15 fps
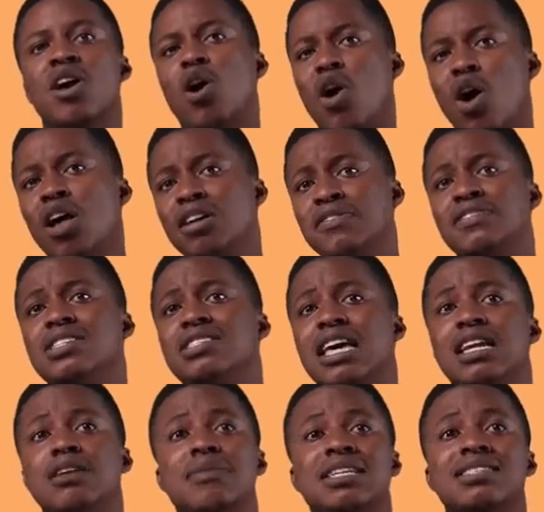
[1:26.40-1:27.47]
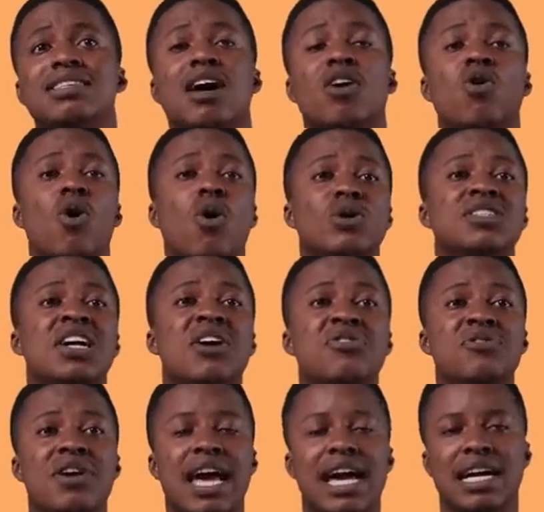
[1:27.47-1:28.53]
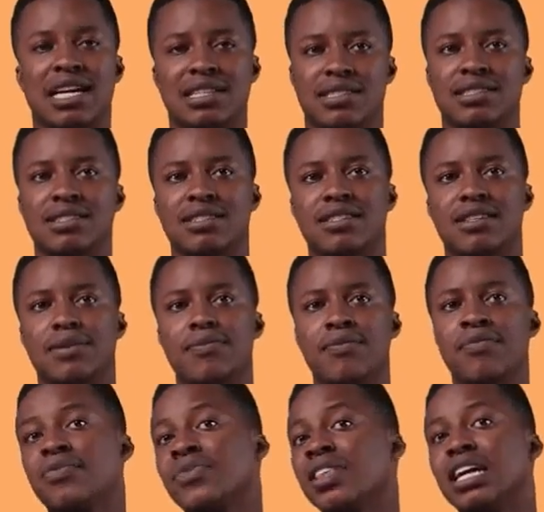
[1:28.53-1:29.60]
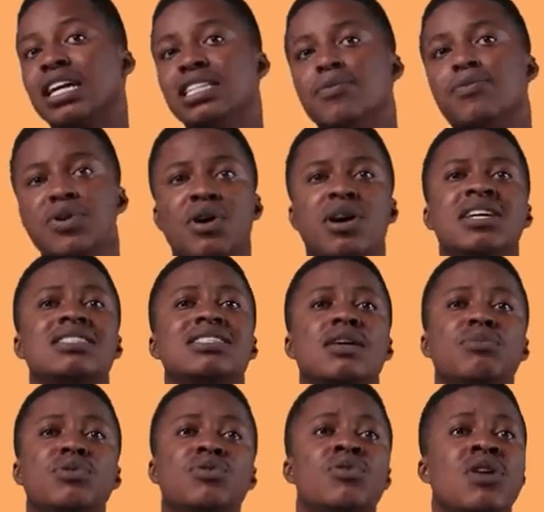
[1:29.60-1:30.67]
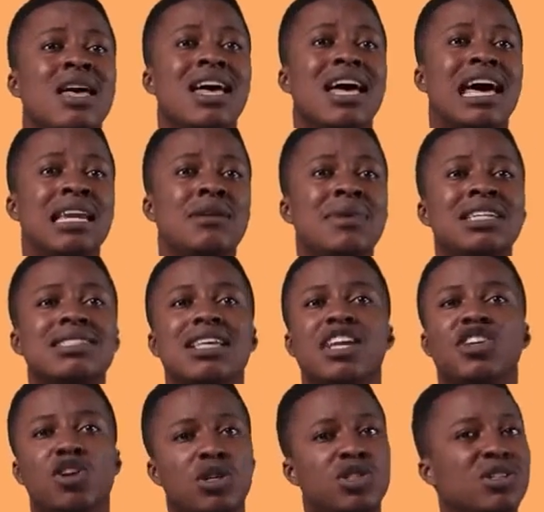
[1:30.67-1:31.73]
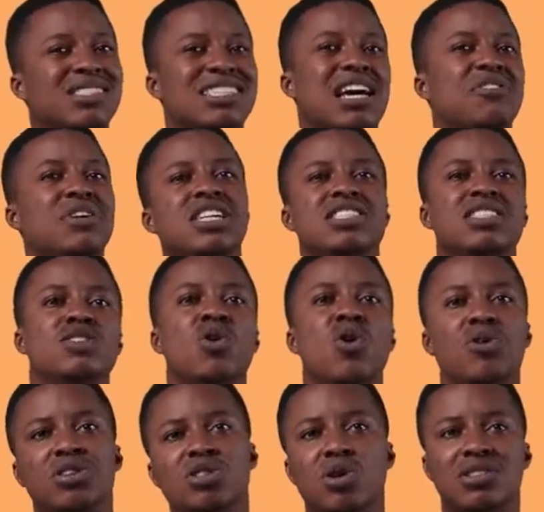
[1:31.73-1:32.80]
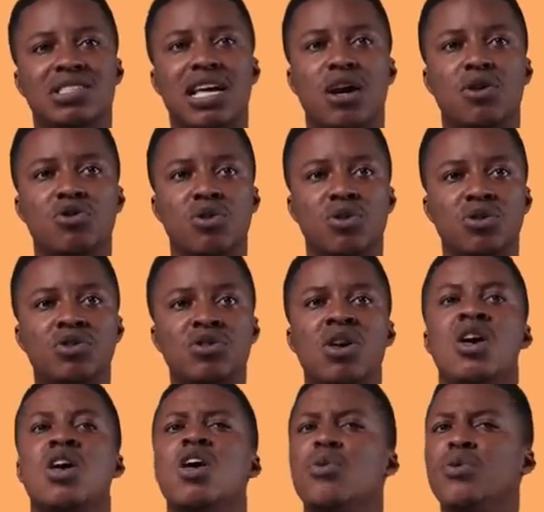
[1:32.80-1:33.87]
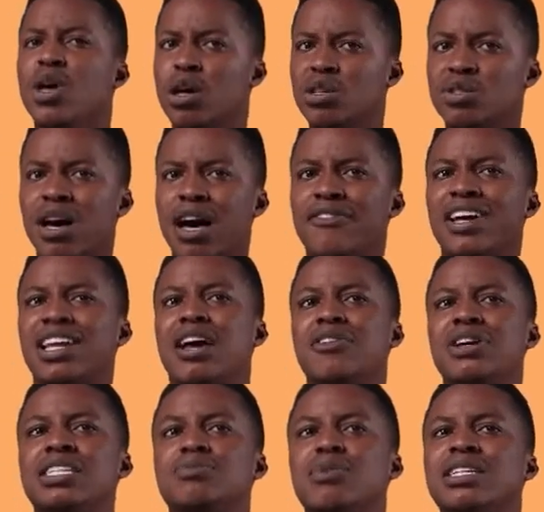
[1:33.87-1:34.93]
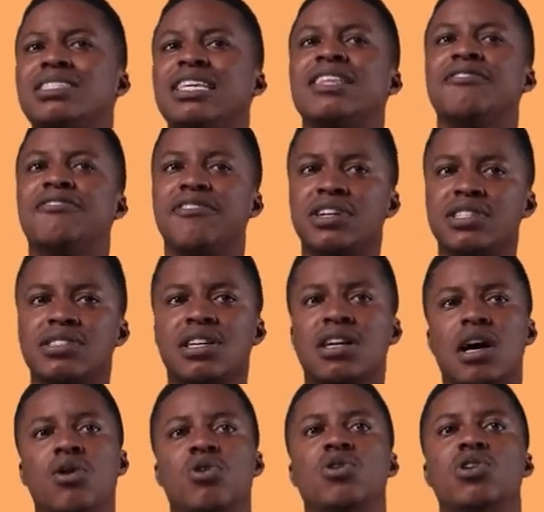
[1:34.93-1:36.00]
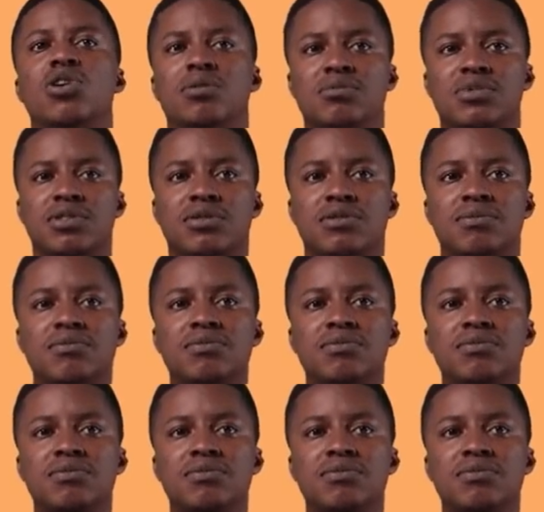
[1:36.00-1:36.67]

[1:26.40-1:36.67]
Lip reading: All of these elements are called rare gases. In the periodic table, elements are not just arranged in horizontal rows, we also have an arrangement in vertical columns.